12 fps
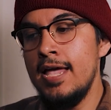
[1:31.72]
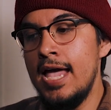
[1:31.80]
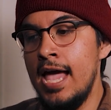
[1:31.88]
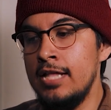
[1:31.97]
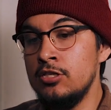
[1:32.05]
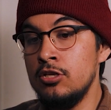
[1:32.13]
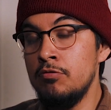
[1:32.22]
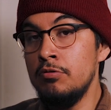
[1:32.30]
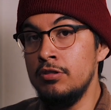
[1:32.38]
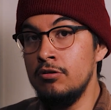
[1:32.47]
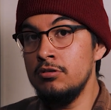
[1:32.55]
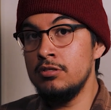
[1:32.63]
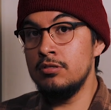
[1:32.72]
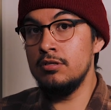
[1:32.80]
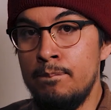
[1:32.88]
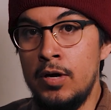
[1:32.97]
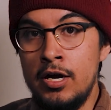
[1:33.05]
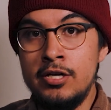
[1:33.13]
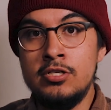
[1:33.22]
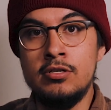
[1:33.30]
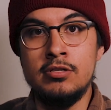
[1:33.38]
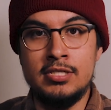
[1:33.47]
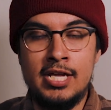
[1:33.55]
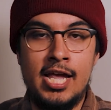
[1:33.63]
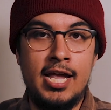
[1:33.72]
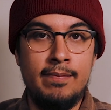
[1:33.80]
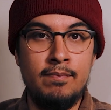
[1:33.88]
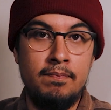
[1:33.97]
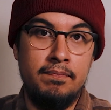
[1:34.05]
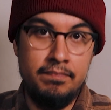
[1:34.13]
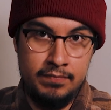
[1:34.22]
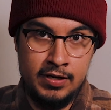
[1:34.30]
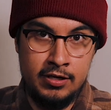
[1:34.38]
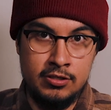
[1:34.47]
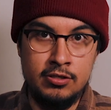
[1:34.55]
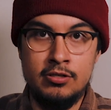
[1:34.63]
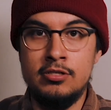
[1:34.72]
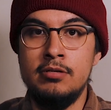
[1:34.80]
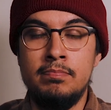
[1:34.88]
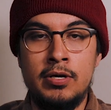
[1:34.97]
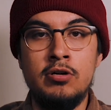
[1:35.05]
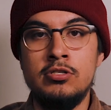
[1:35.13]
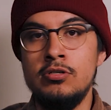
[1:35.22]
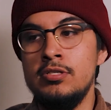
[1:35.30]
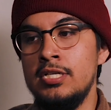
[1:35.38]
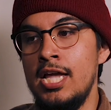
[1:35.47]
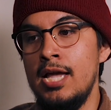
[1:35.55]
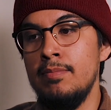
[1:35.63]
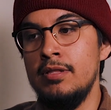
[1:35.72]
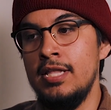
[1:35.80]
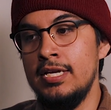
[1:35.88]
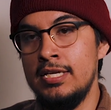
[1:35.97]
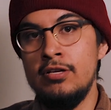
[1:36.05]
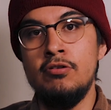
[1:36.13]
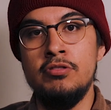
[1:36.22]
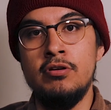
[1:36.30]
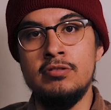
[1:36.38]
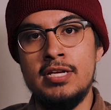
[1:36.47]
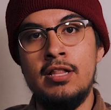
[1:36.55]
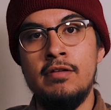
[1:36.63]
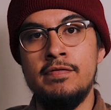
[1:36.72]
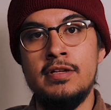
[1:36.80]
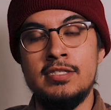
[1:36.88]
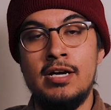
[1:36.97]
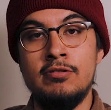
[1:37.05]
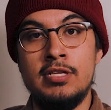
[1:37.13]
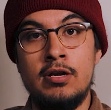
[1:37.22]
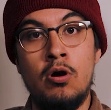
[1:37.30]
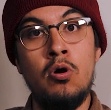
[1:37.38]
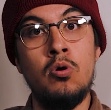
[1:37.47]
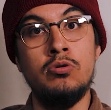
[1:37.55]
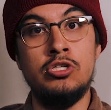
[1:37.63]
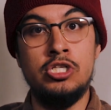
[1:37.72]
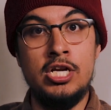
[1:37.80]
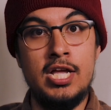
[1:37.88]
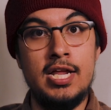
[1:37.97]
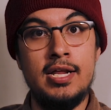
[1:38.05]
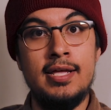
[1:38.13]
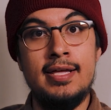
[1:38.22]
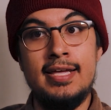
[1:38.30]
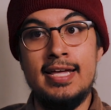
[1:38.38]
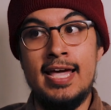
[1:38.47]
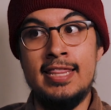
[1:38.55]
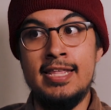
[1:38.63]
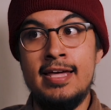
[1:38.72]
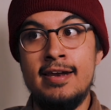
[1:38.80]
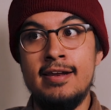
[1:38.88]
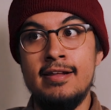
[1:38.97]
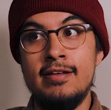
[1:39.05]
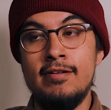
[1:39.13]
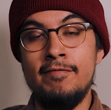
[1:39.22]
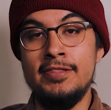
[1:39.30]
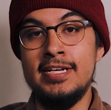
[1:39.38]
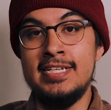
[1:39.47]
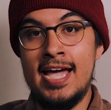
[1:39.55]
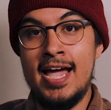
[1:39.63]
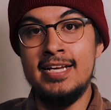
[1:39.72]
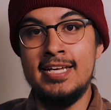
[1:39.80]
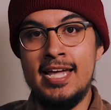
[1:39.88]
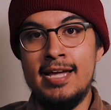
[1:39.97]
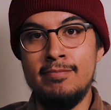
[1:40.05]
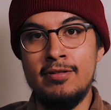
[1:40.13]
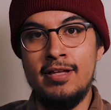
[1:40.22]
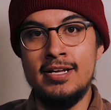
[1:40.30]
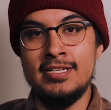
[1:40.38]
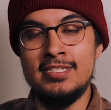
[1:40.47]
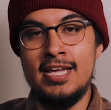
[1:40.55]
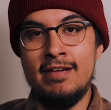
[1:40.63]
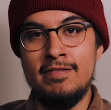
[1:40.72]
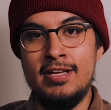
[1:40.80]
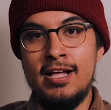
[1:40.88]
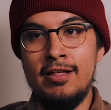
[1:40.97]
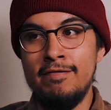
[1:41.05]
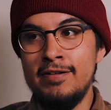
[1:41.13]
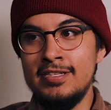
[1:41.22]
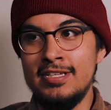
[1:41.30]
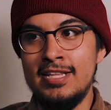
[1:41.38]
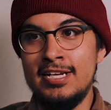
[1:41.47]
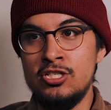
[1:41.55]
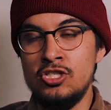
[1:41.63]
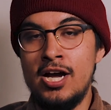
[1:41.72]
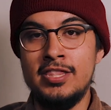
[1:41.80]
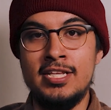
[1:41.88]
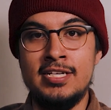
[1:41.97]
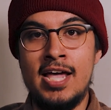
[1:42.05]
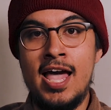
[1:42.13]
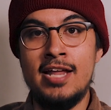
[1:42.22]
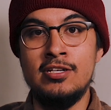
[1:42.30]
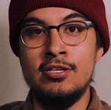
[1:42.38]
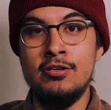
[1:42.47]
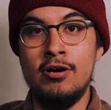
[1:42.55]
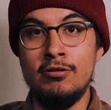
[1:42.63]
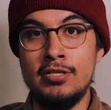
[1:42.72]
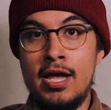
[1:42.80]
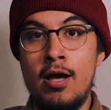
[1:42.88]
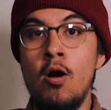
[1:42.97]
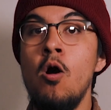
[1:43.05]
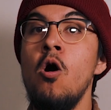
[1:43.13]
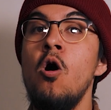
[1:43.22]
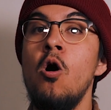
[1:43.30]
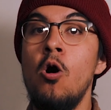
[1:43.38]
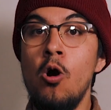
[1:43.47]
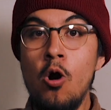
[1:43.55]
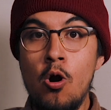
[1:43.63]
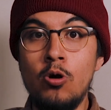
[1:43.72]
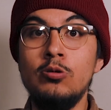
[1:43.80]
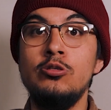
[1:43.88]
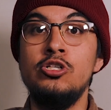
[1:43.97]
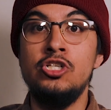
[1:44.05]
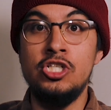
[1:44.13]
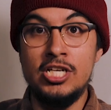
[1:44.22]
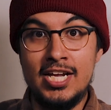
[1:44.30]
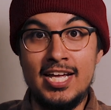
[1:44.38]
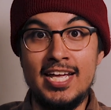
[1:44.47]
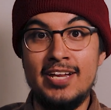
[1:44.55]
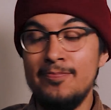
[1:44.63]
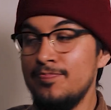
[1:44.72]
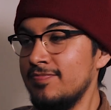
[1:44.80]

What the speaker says: And so when those poachers came, and they killed those elephants, I was like, oh, shit. And then when the dad came to, like, save the elephants and they shot the dad, too, I was like, oh, shit.